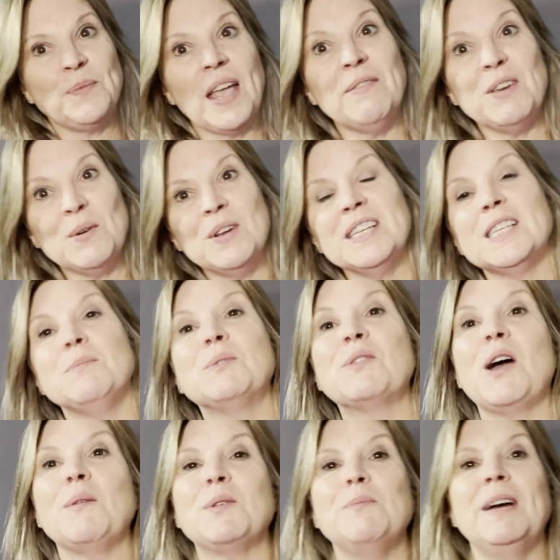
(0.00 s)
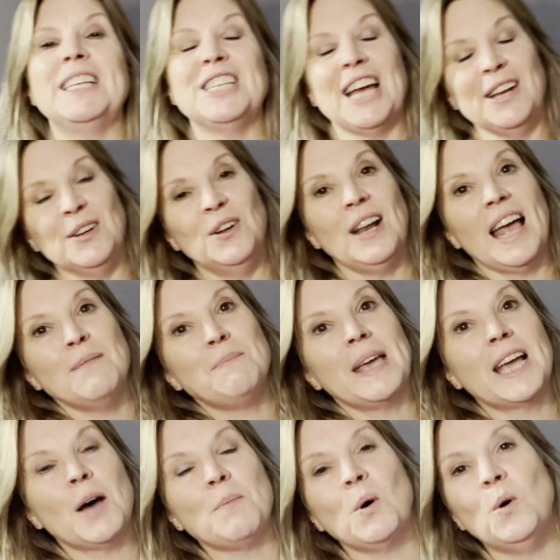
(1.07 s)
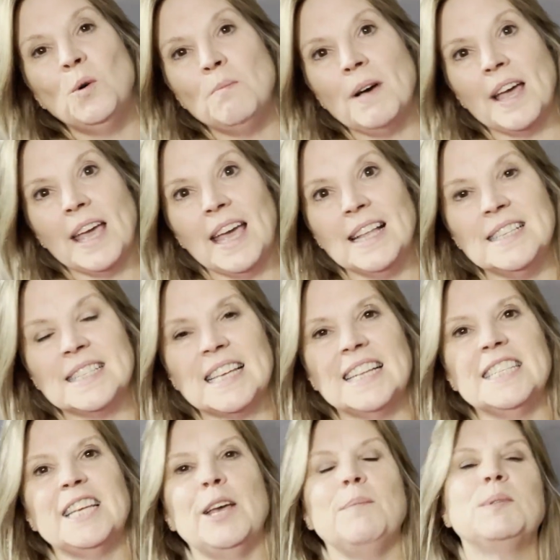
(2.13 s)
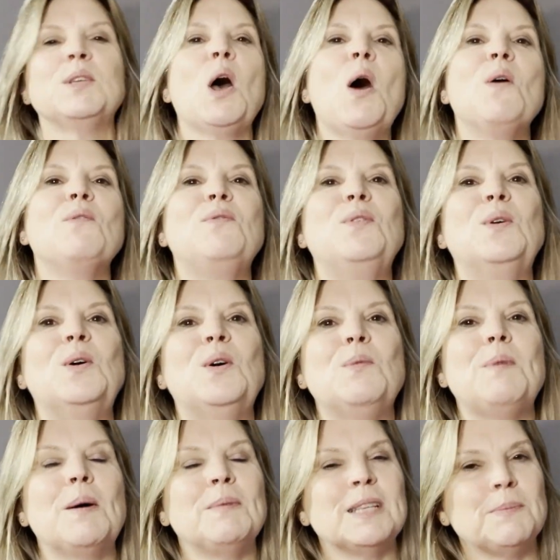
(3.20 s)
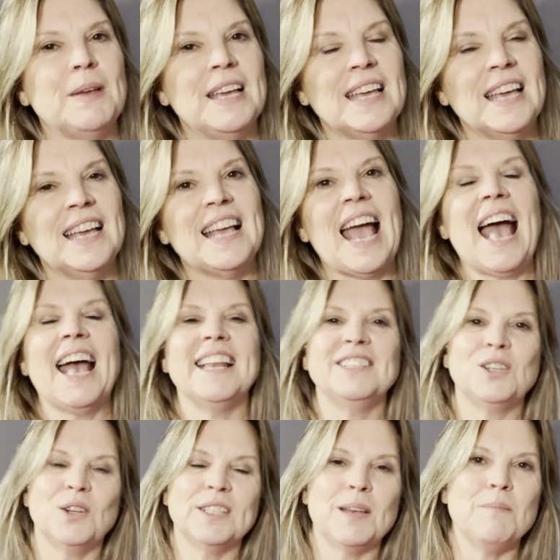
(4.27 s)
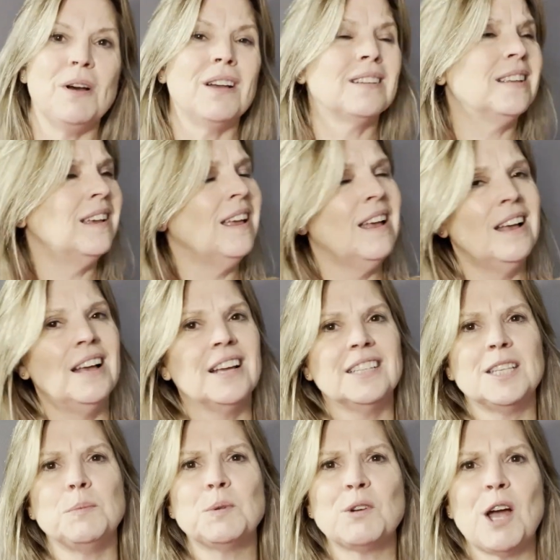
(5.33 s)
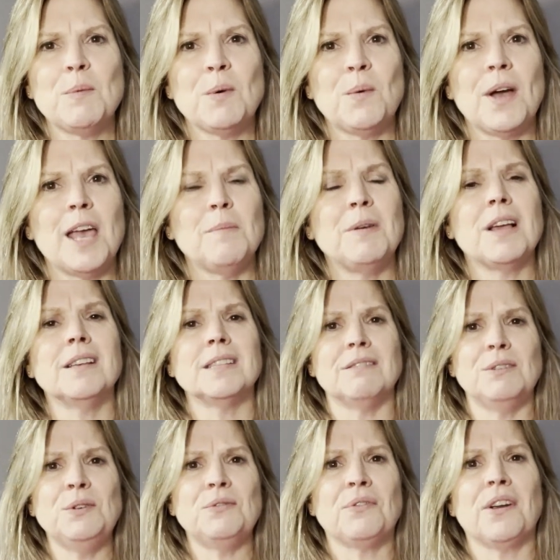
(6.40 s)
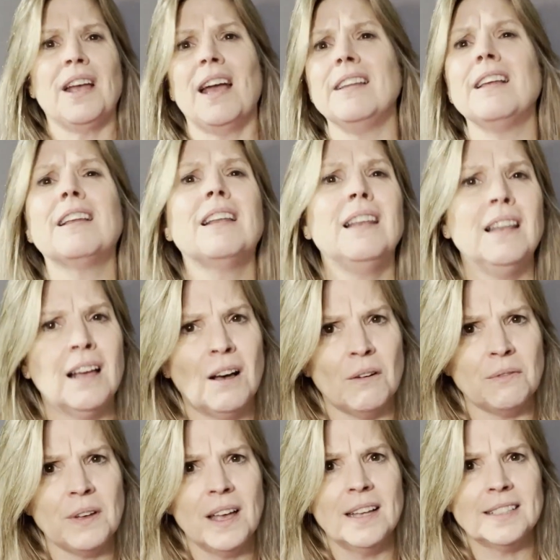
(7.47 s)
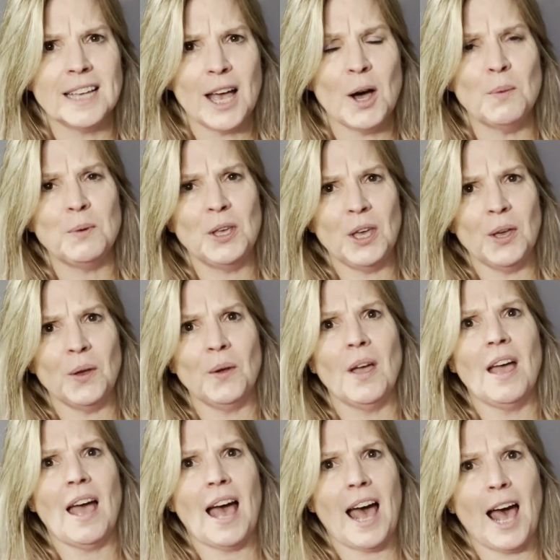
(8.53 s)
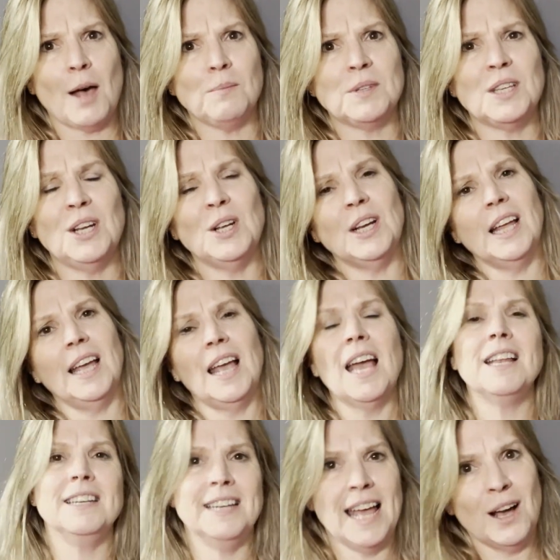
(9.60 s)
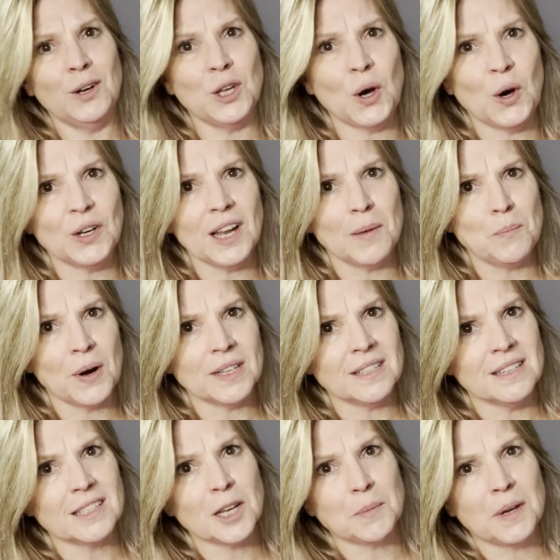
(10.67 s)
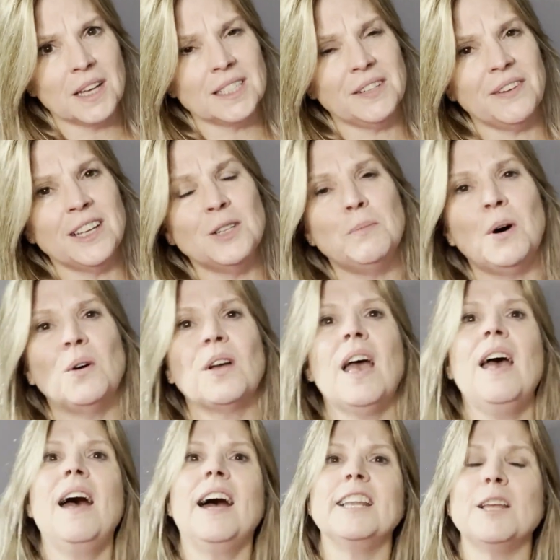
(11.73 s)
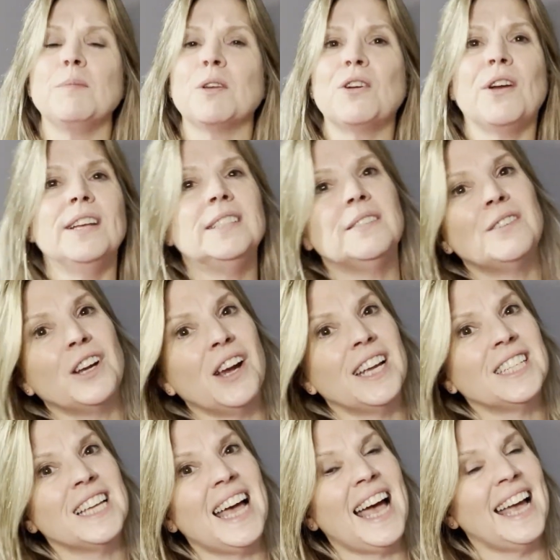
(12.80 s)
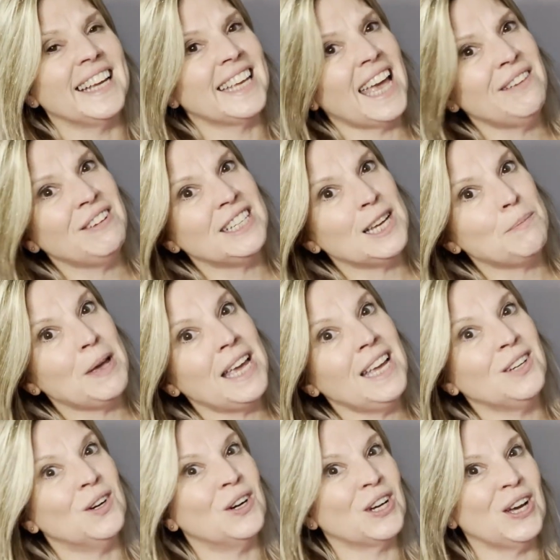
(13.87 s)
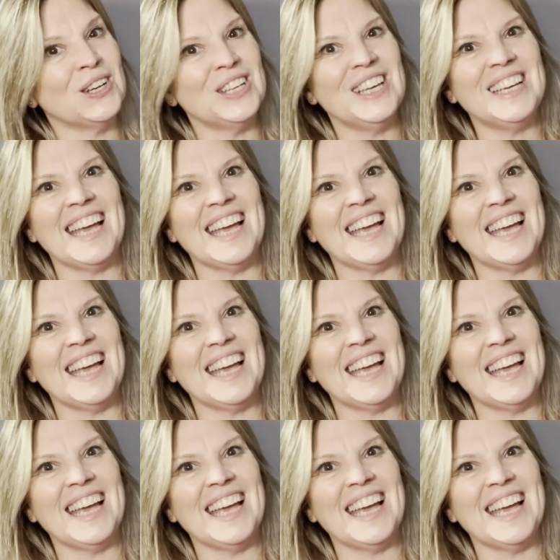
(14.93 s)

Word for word: if you want to subscribe to my channel and pick up all my hints and tips for public speaking and content marketing, subscribe away because they're all free, and I'd love to help you absolutely nail your online presence. I'm Kirsty van den Bulk, and I'm the Creative Director at k v d b dot co dot u